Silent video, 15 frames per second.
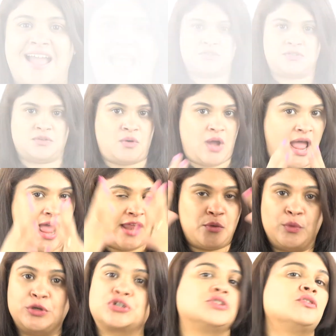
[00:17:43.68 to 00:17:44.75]
So I had a
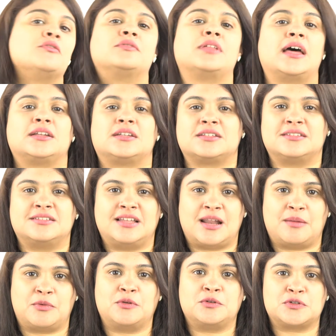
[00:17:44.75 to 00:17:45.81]
vision of that
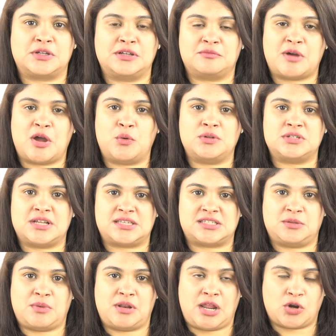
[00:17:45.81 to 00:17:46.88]
I'm going to give my own
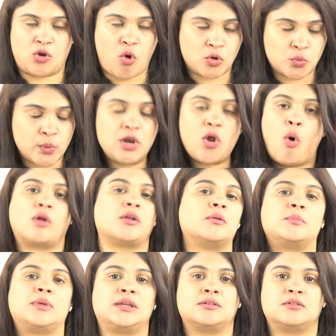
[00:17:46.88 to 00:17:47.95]
testimony, and God will honor
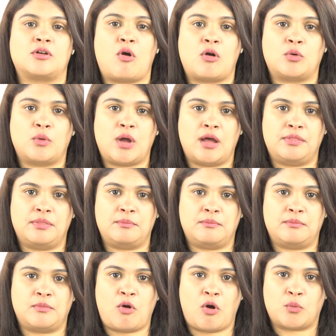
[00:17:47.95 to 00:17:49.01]
me.
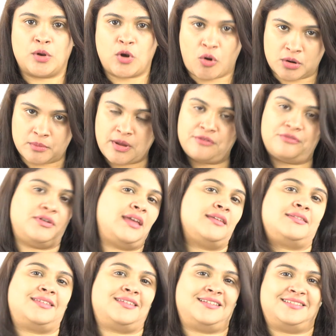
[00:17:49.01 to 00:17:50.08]
God will honor my
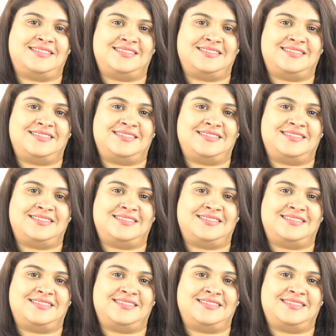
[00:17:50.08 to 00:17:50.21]
faith.